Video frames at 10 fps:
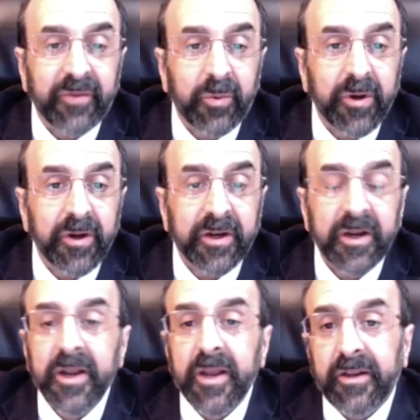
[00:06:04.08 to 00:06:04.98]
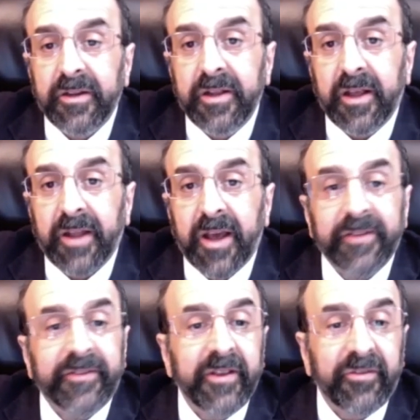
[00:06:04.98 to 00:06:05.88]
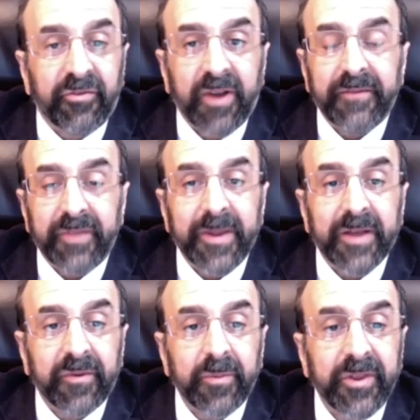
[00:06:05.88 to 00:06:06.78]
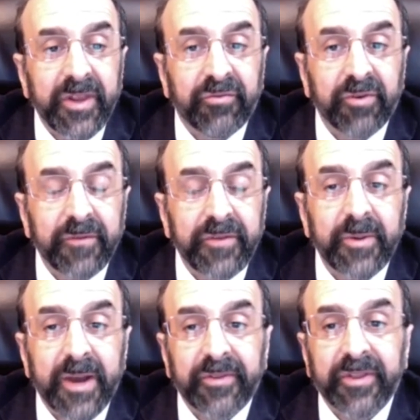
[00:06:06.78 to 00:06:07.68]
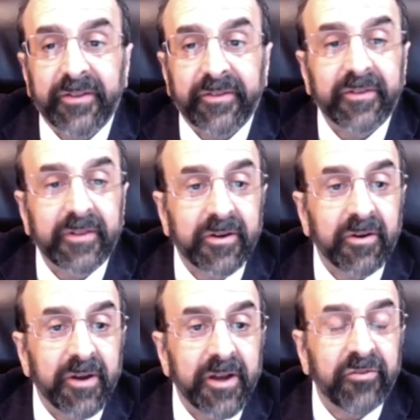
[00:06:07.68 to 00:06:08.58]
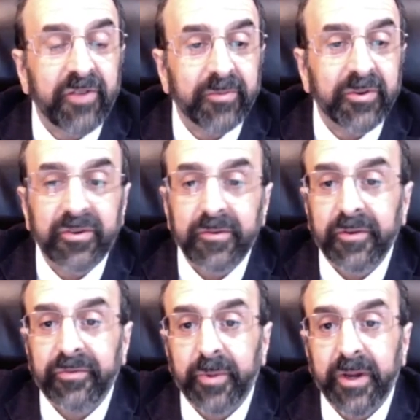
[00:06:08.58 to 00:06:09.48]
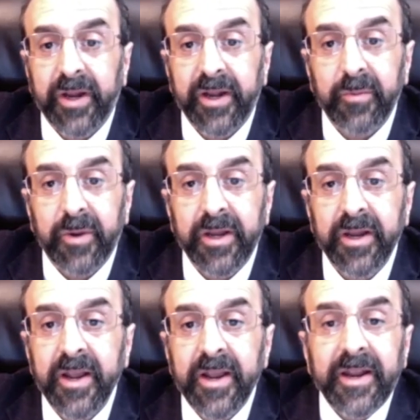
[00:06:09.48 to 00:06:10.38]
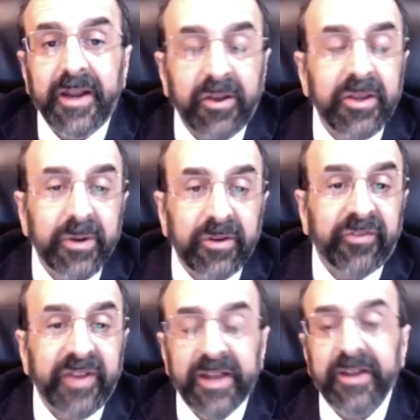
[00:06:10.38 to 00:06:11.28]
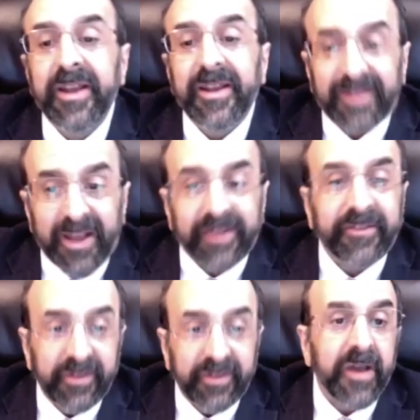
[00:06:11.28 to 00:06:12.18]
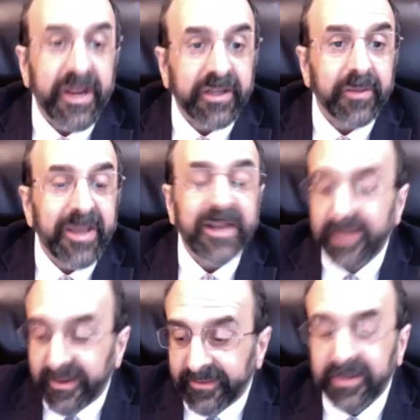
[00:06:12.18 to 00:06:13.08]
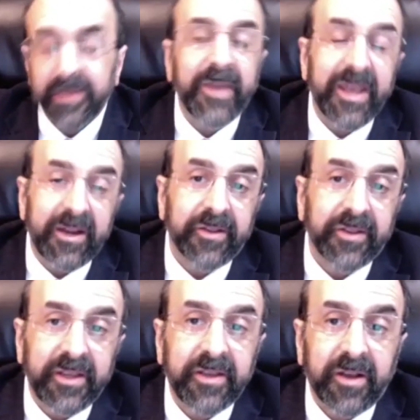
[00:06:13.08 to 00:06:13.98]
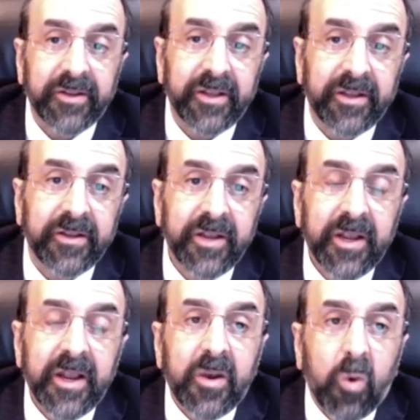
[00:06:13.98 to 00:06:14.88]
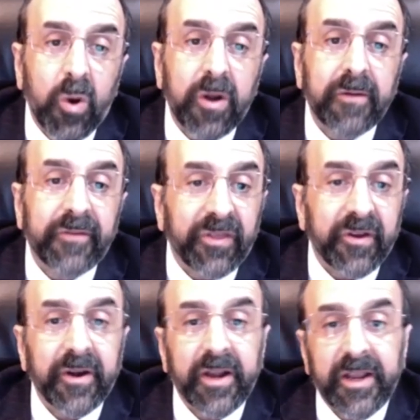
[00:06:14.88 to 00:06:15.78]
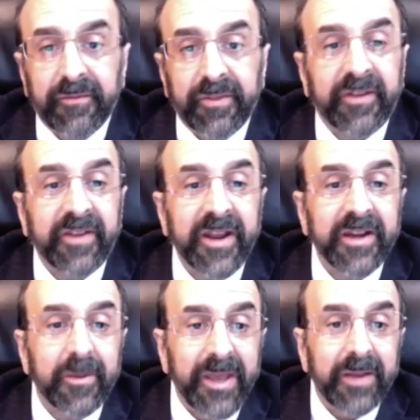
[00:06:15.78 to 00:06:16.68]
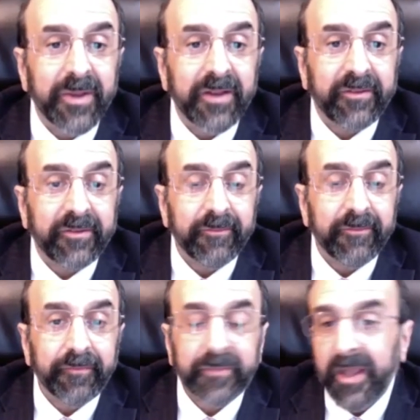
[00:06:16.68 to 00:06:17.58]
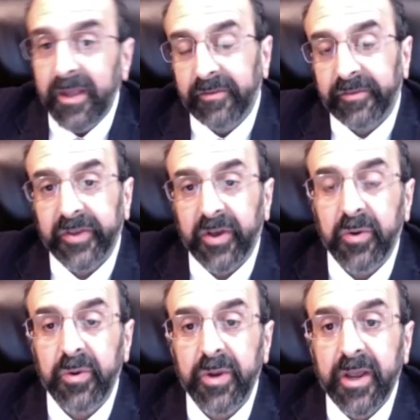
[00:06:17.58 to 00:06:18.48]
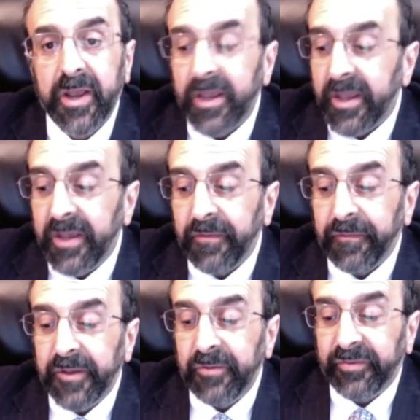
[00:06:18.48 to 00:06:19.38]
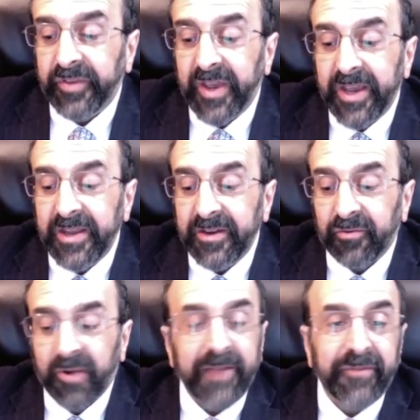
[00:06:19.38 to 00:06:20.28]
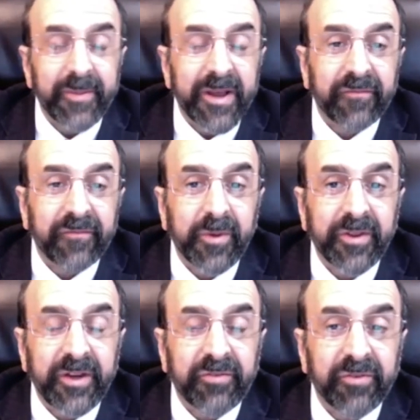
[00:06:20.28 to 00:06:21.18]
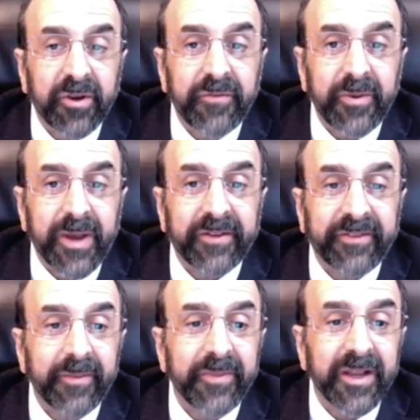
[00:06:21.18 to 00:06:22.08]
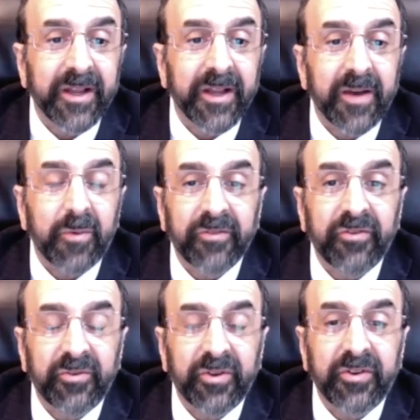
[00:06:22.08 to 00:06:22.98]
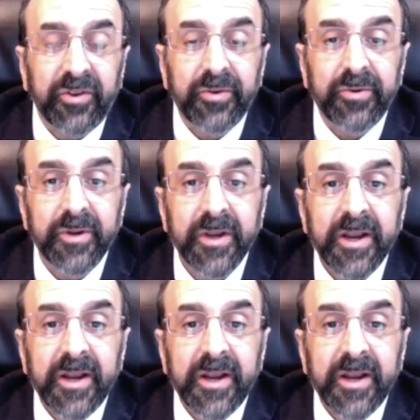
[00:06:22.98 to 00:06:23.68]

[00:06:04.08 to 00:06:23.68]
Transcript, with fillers: never work. Allah says, drive them out from where they drove you out. That's the Quran chapter 2, verse 191. Now you understand that's a divine command. That's a command on the on the order of authority of the Ten Commandments. And so if you say drive them out from where they drove you out is something Allah wants you to do,